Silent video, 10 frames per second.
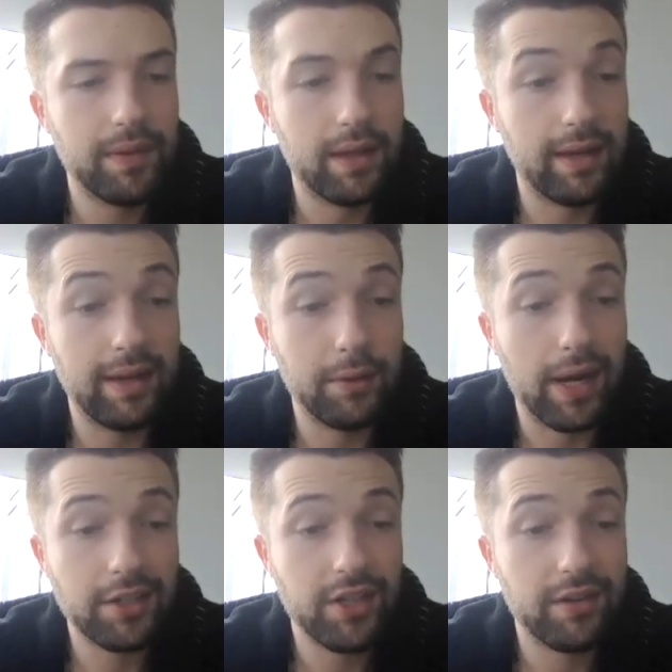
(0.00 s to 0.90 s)
a guy who
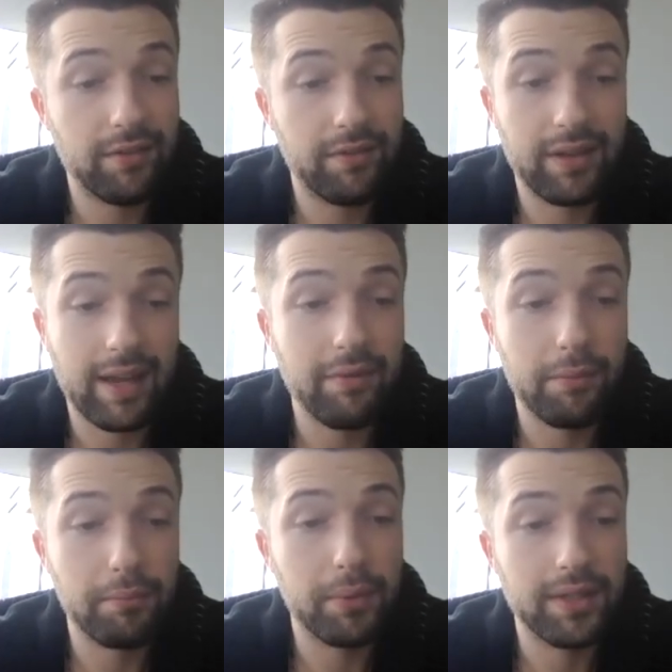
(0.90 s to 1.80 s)
actually I
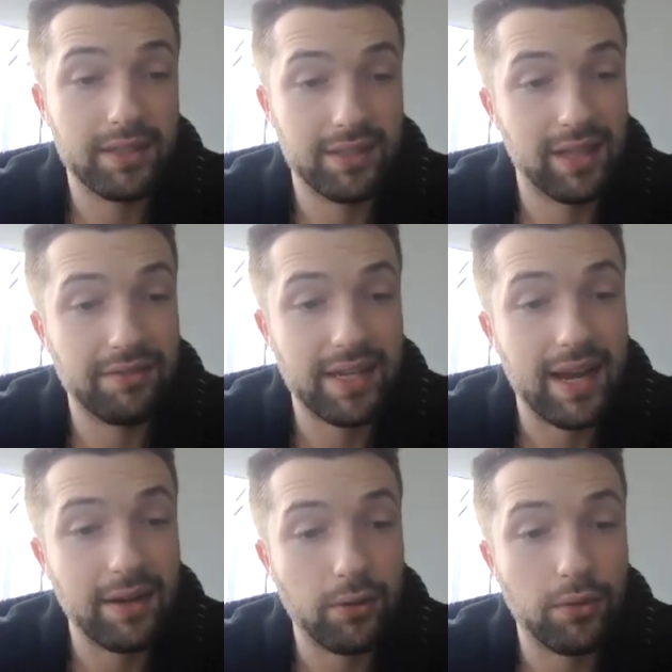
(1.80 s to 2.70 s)
haven't put as left
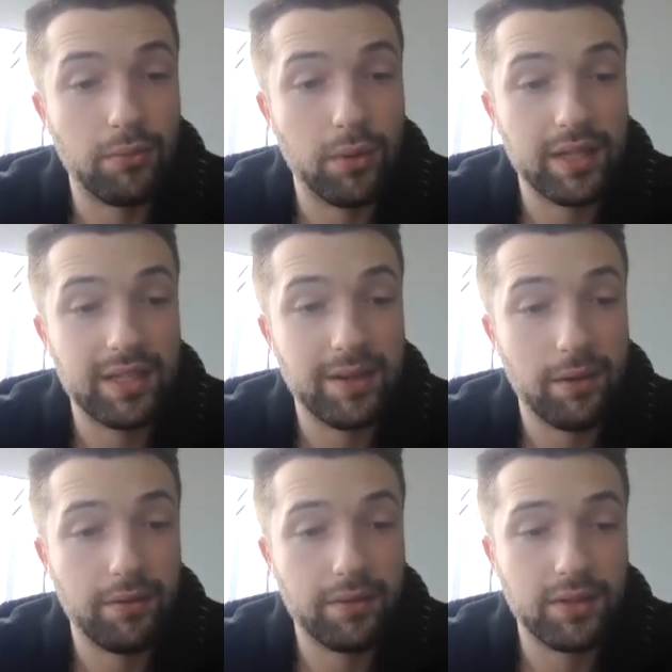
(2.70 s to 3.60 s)
tackle or than
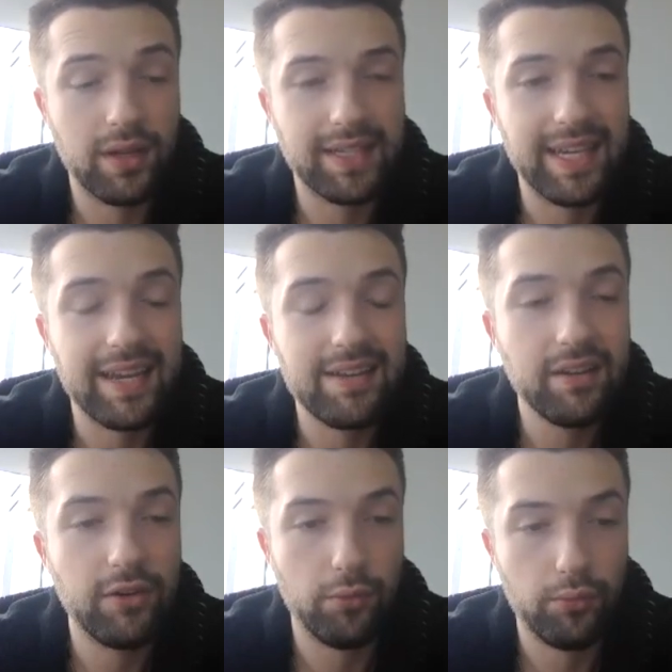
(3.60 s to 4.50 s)
interior offensive line,
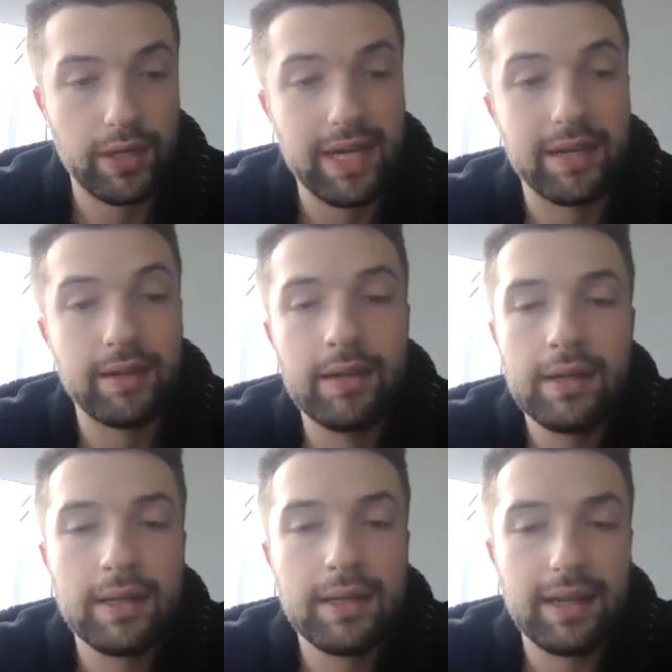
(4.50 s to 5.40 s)
Kenyon Green,
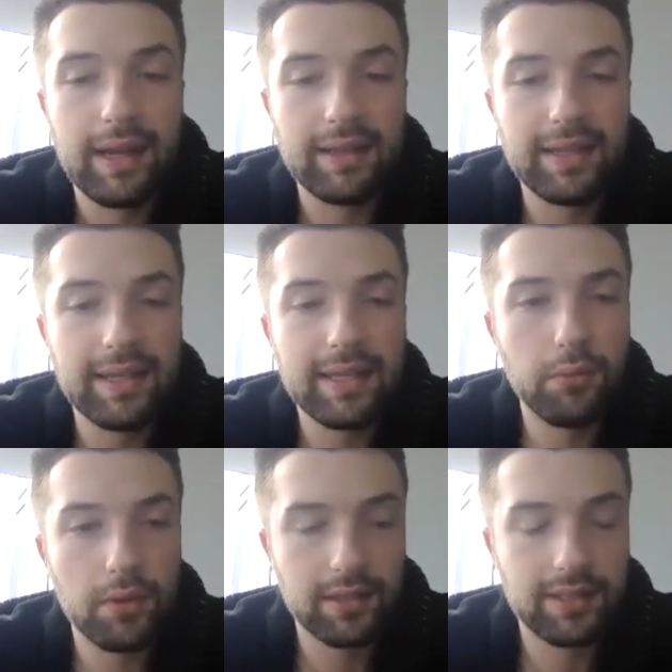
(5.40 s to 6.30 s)
yeah, I think he's
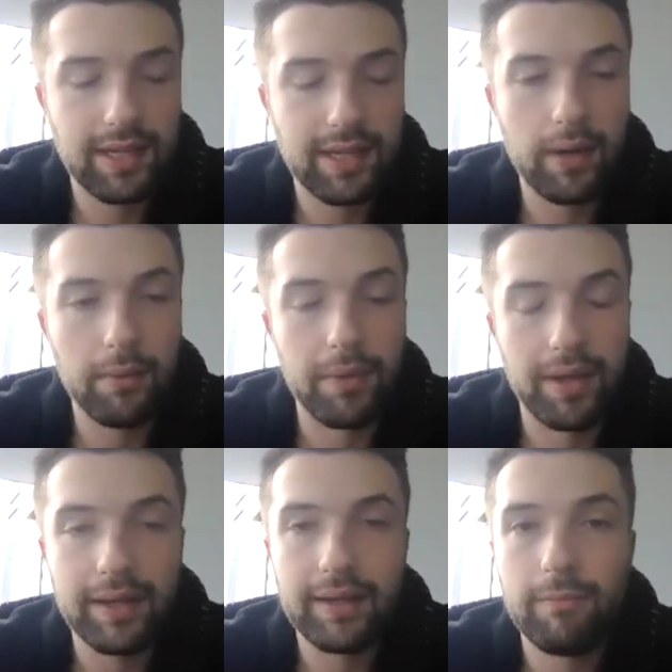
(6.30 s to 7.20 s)
worth a second round
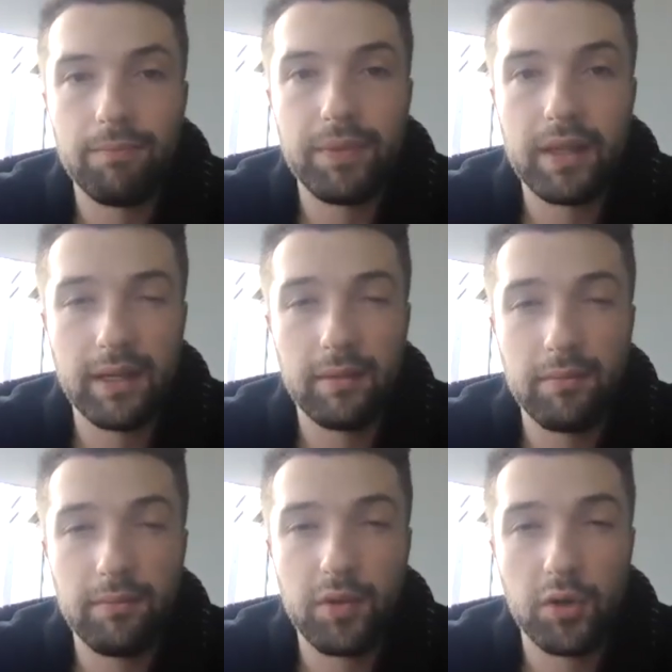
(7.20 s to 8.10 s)
pick, like an
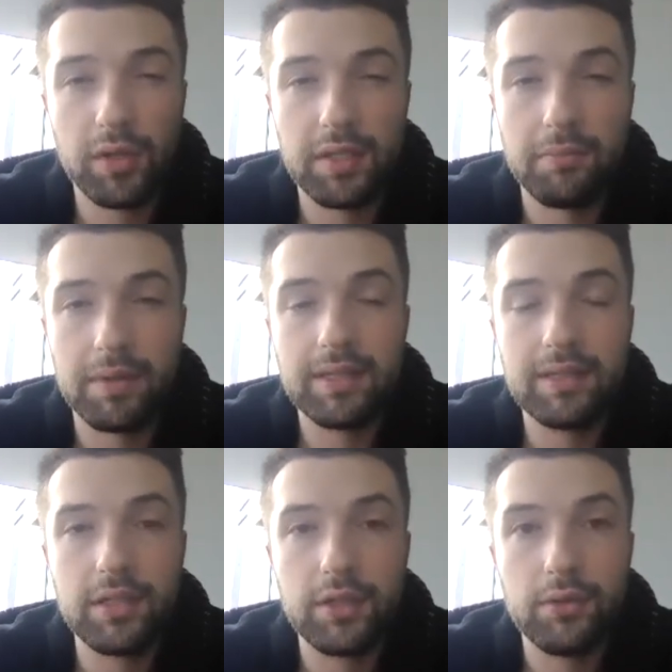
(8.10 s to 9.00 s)
um, early to
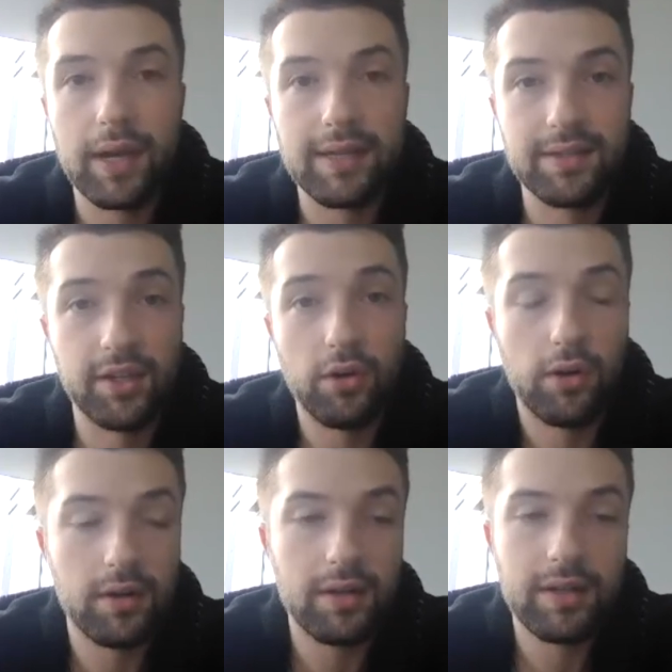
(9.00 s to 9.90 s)
mid two as a
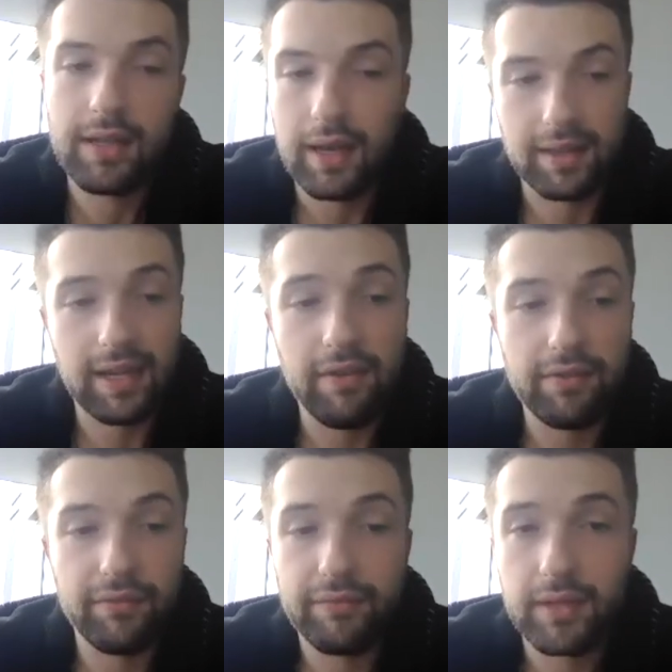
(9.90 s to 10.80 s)
guard. I think
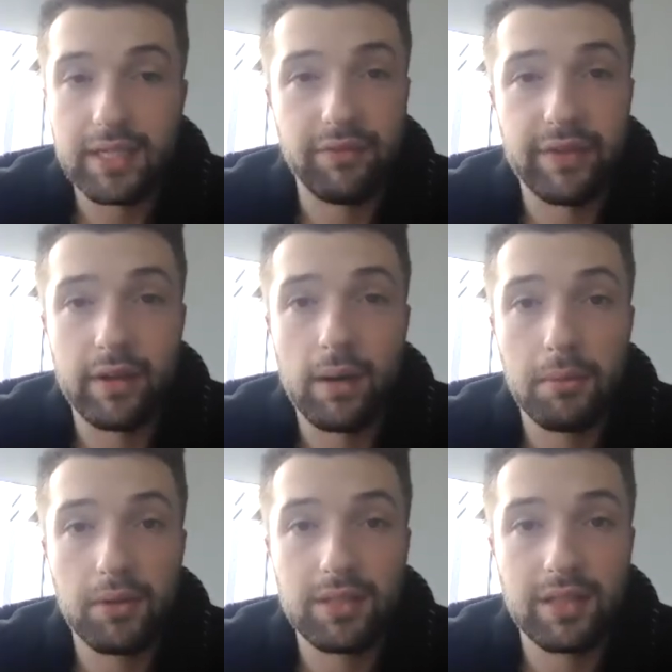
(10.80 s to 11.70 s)
he's he's
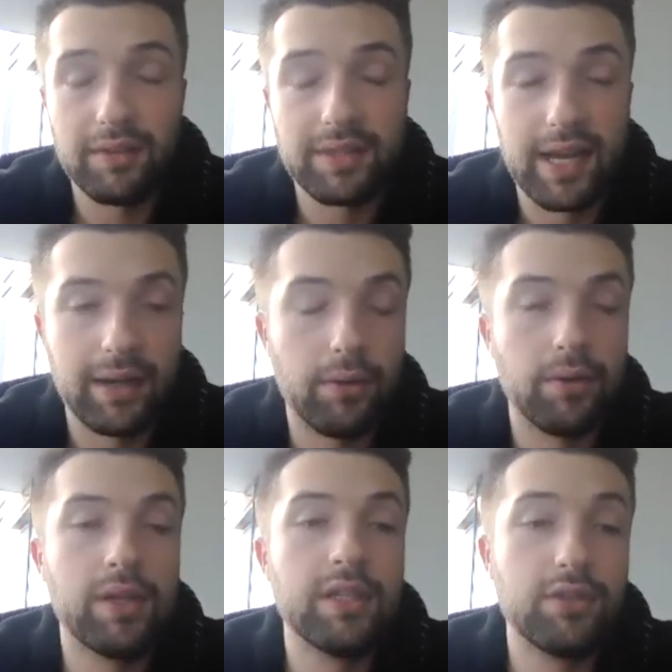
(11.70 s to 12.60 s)
phenomenal as a left
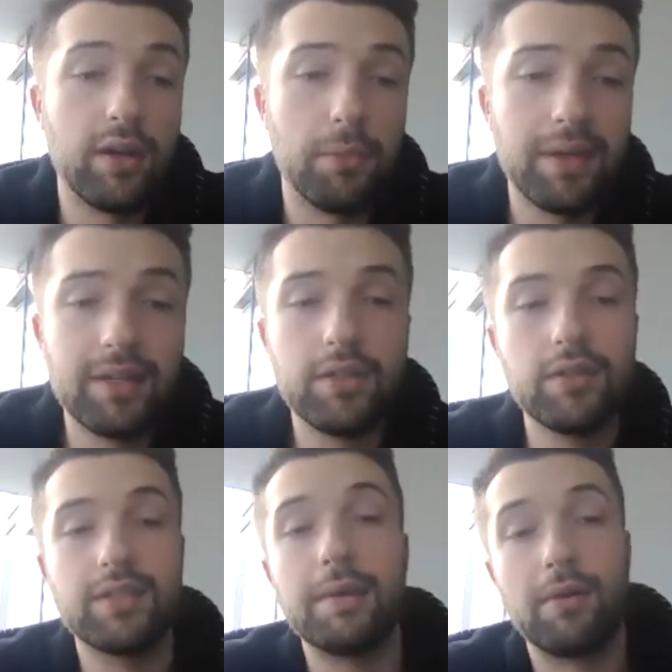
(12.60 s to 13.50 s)
tackle. So I hope he can do
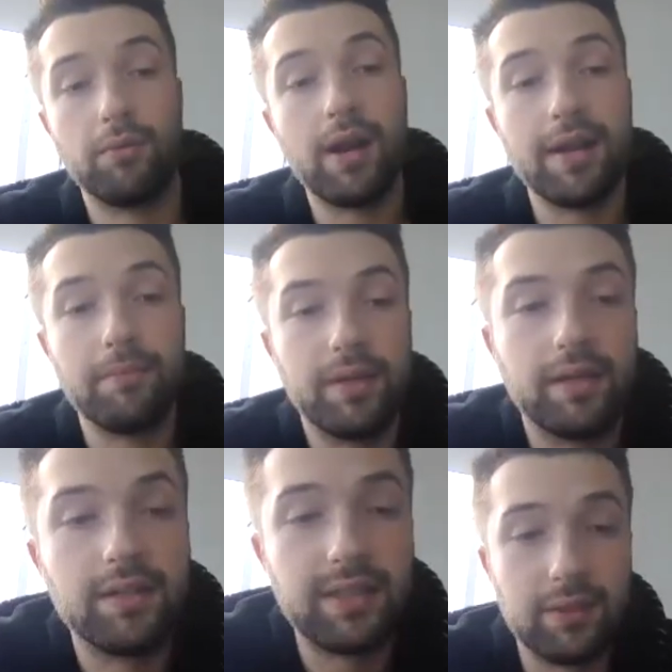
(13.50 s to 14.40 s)
the same at right
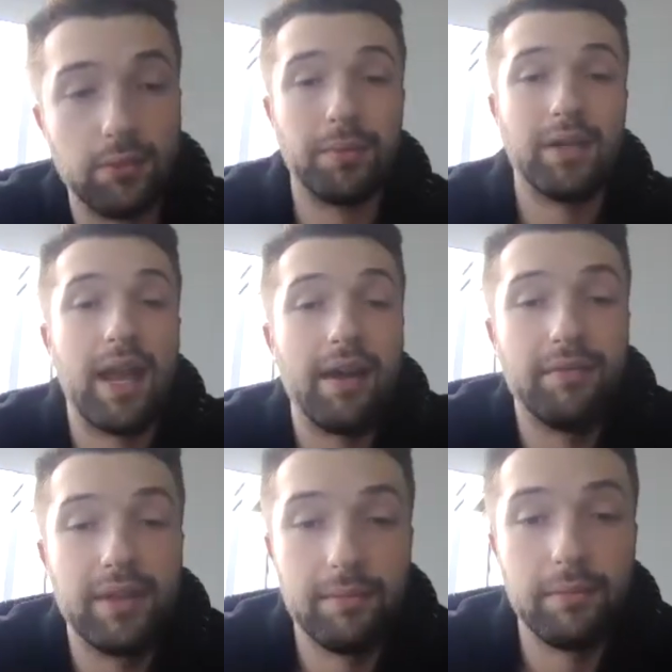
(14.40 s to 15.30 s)
because that's what I'm going to
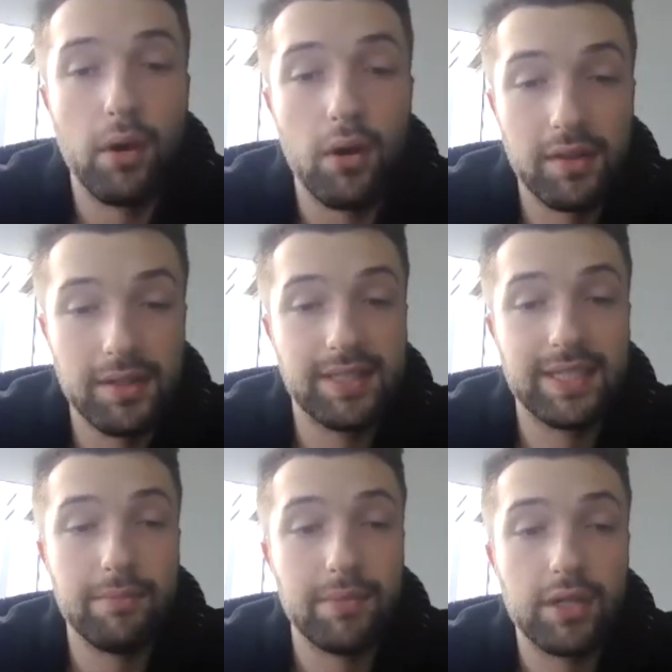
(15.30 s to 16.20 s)
have them on this
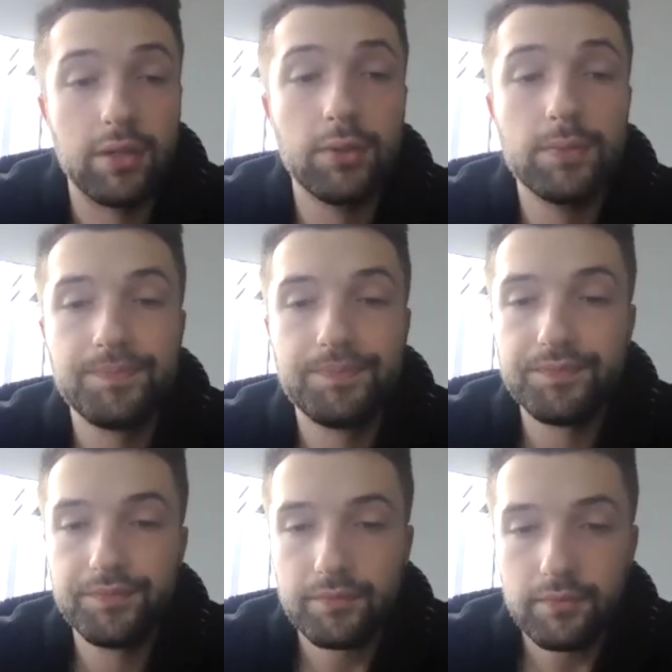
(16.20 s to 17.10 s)
team do,
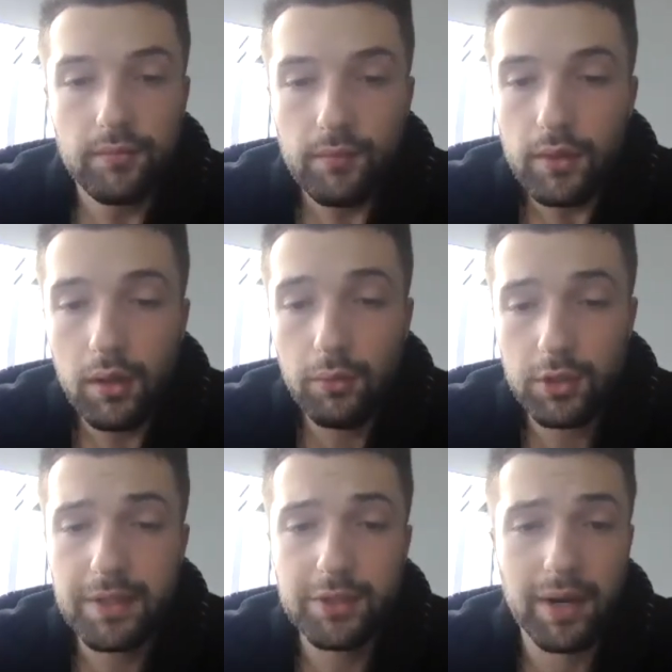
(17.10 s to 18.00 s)

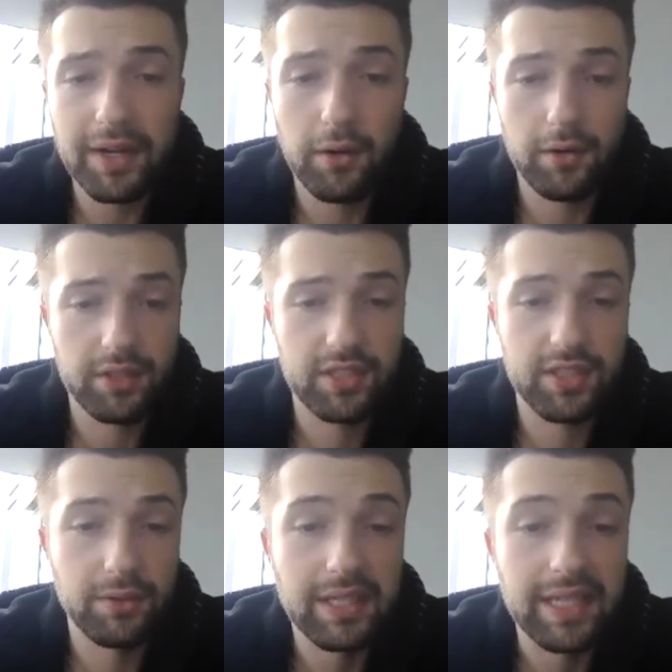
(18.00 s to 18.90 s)
which means right guard is
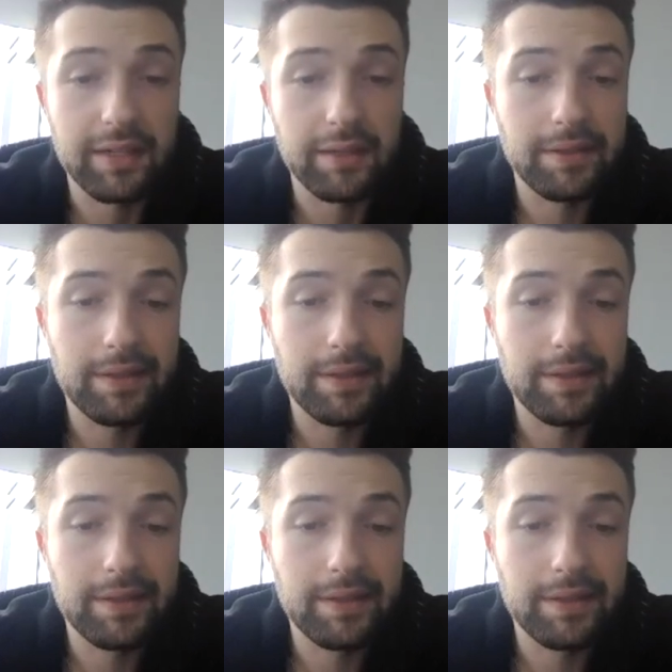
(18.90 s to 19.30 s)
still a need.